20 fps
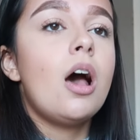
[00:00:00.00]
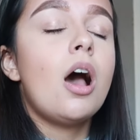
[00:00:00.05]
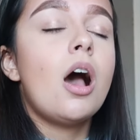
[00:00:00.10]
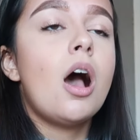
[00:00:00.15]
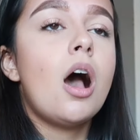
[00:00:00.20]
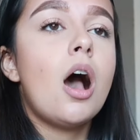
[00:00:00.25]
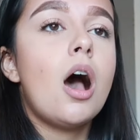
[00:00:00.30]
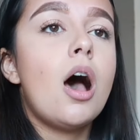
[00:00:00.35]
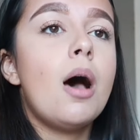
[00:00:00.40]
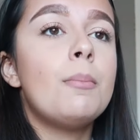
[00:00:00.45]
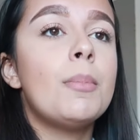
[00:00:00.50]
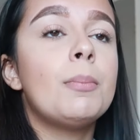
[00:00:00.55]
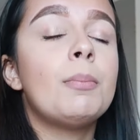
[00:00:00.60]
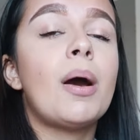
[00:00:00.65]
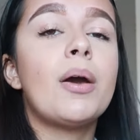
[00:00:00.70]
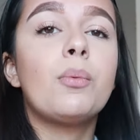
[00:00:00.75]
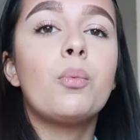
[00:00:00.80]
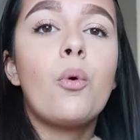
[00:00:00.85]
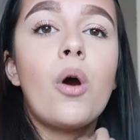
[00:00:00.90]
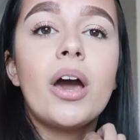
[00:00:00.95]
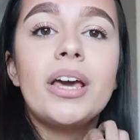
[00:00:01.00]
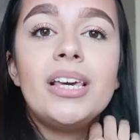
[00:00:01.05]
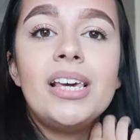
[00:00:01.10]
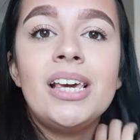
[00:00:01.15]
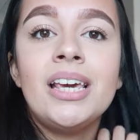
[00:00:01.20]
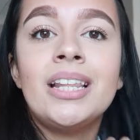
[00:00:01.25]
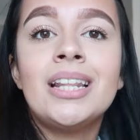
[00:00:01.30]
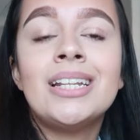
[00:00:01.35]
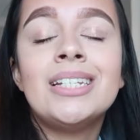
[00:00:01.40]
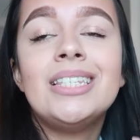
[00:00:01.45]
um, my what I
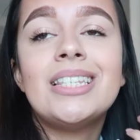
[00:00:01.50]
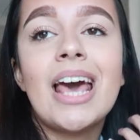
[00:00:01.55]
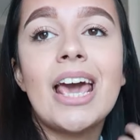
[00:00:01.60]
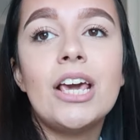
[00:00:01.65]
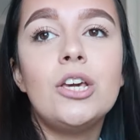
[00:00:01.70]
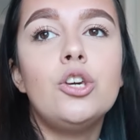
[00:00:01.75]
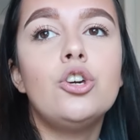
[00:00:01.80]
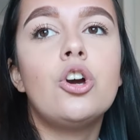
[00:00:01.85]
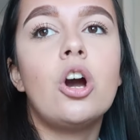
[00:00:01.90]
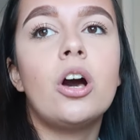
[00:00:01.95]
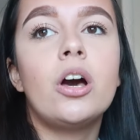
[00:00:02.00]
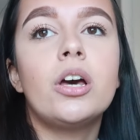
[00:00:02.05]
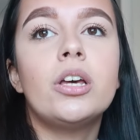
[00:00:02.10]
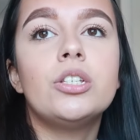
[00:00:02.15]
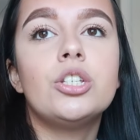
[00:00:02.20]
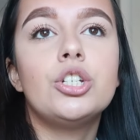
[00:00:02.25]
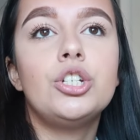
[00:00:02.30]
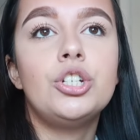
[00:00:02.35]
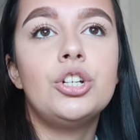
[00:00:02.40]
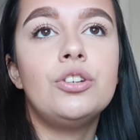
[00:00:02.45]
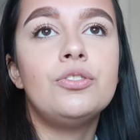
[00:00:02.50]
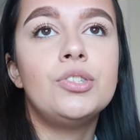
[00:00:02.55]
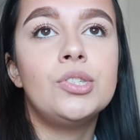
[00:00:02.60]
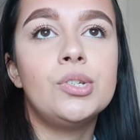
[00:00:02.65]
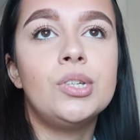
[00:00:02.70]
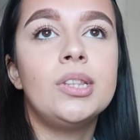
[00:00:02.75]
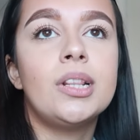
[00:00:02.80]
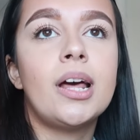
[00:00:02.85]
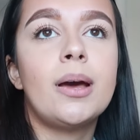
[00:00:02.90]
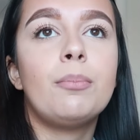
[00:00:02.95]
eat in a day. You guys should have
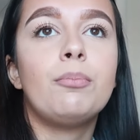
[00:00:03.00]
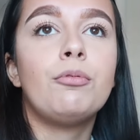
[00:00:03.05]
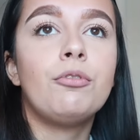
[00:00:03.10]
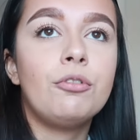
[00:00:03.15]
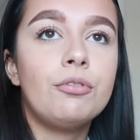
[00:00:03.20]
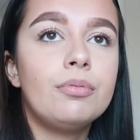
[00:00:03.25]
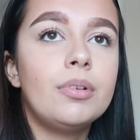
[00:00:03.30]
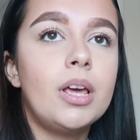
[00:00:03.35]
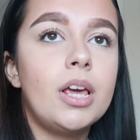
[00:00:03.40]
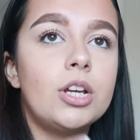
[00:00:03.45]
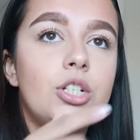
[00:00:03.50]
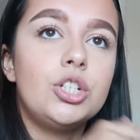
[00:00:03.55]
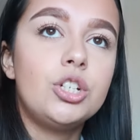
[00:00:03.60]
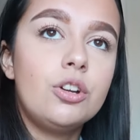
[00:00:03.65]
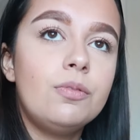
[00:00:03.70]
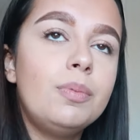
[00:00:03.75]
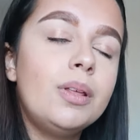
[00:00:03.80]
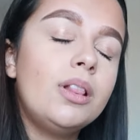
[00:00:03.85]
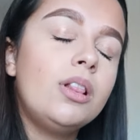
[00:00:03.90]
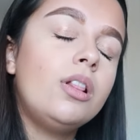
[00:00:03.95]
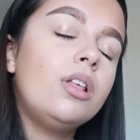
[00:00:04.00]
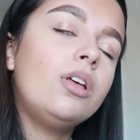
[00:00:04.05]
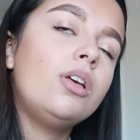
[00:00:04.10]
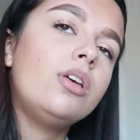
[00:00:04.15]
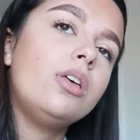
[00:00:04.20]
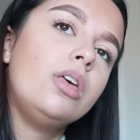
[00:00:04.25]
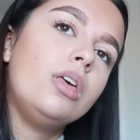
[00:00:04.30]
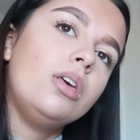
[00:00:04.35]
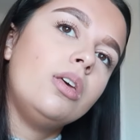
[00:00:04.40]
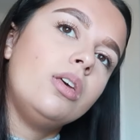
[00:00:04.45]
seen that. It should have been
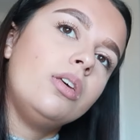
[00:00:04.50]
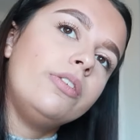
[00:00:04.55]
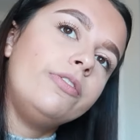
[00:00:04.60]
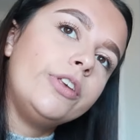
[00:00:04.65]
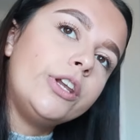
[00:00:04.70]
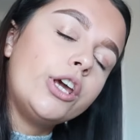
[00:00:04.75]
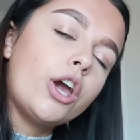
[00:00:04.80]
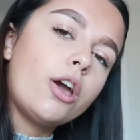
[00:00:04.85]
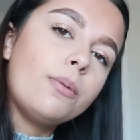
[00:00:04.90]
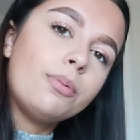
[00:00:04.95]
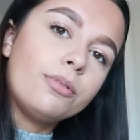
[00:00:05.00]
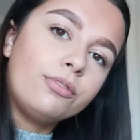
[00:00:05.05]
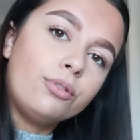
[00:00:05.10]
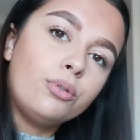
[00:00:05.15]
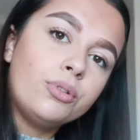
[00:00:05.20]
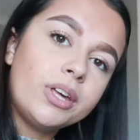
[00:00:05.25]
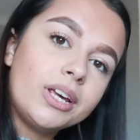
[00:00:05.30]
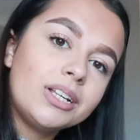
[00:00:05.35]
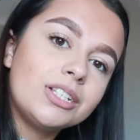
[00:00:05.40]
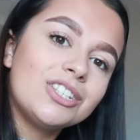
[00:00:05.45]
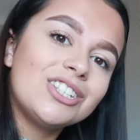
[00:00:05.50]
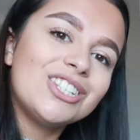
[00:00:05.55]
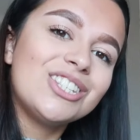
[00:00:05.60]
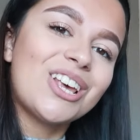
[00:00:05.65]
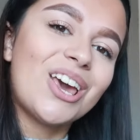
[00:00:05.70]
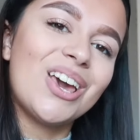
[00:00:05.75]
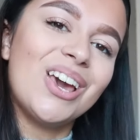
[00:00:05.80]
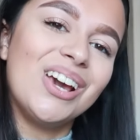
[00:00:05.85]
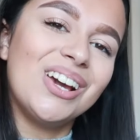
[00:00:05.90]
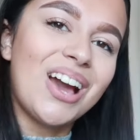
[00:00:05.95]
the video before this.
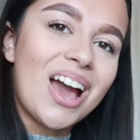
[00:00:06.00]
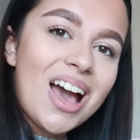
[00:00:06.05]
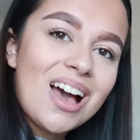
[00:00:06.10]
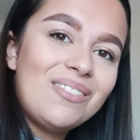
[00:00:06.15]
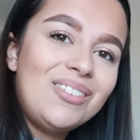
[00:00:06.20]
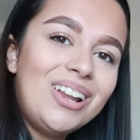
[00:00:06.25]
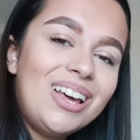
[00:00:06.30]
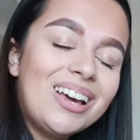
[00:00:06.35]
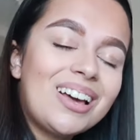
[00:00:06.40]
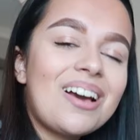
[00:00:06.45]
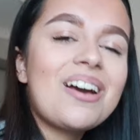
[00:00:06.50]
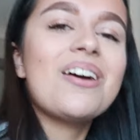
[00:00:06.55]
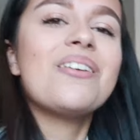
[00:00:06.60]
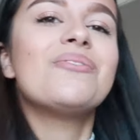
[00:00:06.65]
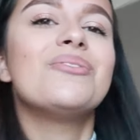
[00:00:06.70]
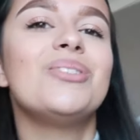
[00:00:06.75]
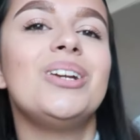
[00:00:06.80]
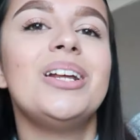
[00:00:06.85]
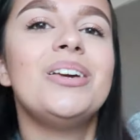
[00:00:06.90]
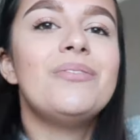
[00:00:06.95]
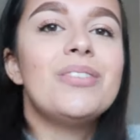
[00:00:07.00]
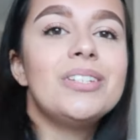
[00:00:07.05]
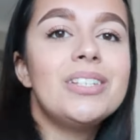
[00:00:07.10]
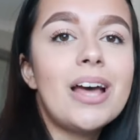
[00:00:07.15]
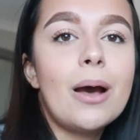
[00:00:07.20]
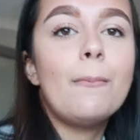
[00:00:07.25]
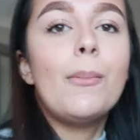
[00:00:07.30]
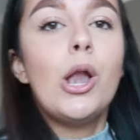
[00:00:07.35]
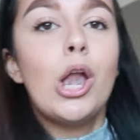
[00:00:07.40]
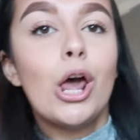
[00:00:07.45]
So go have a look. I will leave it
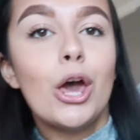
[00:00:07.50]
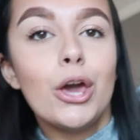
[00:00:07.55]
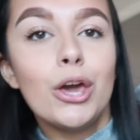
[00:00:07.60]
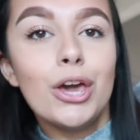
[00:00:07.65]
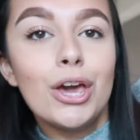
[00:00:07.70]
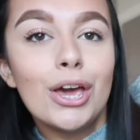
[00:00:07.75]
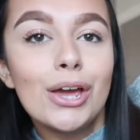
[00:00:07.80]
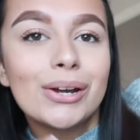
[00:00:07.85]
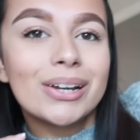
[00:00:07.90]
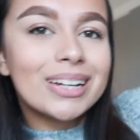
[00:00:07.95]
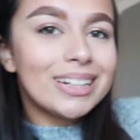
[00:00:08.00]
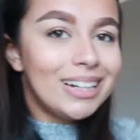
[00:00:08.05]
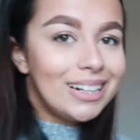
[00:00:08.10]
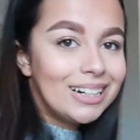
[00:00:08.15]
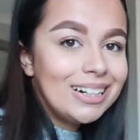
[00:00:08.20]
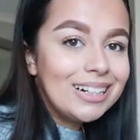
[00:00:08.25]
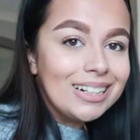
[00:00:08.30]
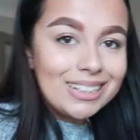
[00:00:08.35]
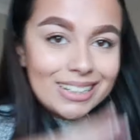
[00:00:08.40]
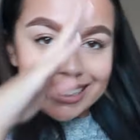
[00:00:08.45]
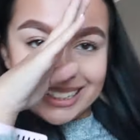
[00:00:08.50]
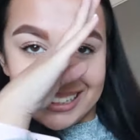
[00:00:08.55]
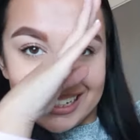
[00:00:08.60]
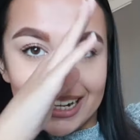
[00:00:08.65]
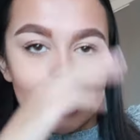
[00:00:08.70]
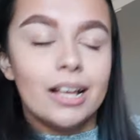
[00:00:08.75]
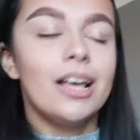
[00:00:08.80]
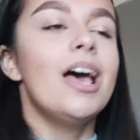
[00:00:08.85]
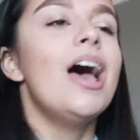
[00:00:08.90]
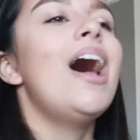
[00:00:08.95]
down below.
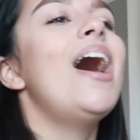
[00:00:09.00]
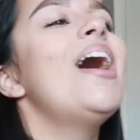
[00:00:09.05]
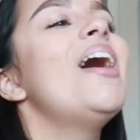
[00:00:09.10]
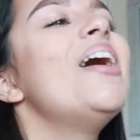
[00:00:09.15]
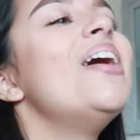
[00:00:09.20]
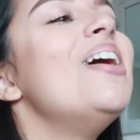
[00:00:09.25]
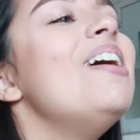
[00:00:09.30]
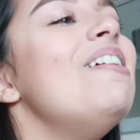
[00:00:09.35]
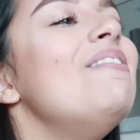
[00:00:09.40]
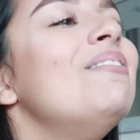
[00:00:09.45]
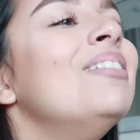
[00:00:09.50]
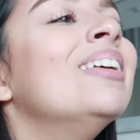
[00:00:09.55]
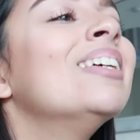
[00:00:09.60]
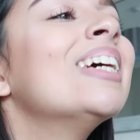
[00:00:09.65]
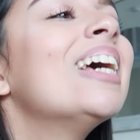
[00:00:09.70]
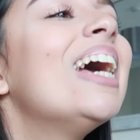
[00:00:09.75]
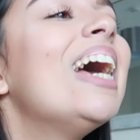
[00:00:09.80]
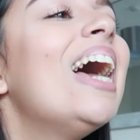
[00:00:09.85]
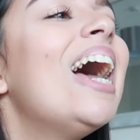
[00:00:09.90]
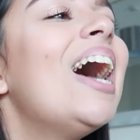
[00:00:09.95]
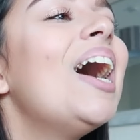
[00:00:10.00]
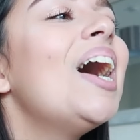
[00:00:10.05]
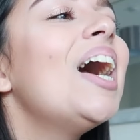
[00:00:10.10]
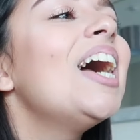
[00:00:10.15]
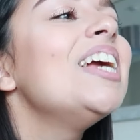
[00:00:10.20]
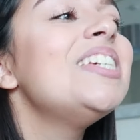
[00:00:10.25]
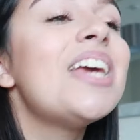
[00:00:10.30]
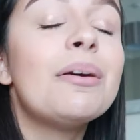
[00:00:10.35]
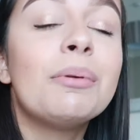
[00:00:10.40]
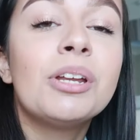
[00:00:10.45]
Um,
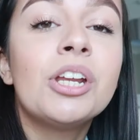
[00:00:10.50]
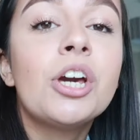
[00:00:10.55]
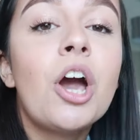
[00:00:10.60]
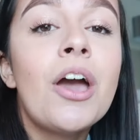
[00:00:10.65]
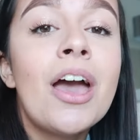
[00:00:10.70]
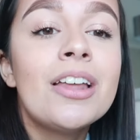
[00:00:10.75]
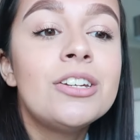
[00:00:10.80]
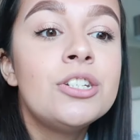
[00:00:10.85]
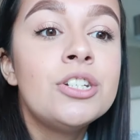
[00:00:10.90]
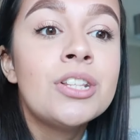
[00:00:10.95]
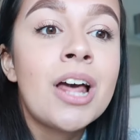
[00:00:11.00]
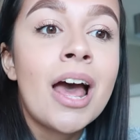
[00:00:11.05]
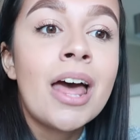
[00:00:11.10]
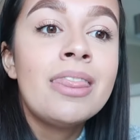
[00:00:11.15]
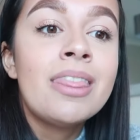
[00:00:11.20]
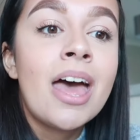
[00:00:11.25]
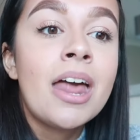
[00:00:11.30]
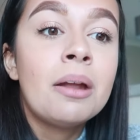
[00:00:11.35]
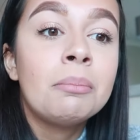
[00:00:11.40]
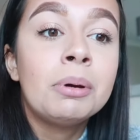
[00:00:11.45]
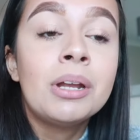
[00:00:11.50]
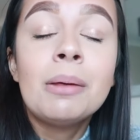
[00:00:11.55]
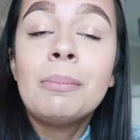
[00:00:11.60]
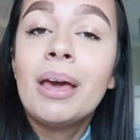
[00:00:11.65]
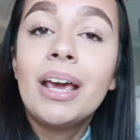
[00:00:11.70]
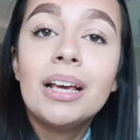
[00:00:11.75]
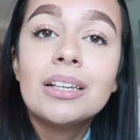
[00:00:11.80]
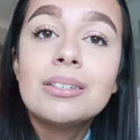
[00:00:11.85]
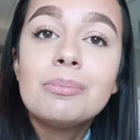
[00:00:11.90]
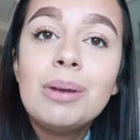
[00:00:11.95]
and yeah, I'm going to go ahead and do that. And then I'm going to
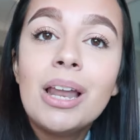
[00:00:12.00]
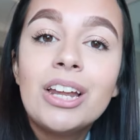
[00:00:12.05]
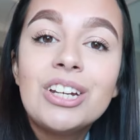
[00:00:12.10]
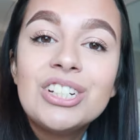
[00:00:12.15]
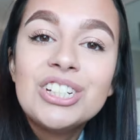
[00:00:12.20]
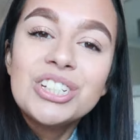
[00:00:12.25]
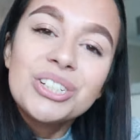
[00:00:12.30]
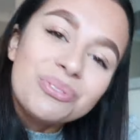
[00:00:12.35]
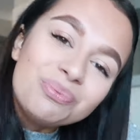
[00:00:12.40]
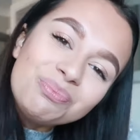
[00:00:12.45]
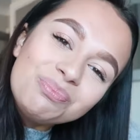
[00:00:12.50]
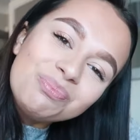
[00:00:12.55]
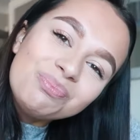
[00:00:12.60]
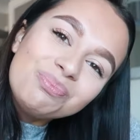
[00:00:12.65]
make some lunch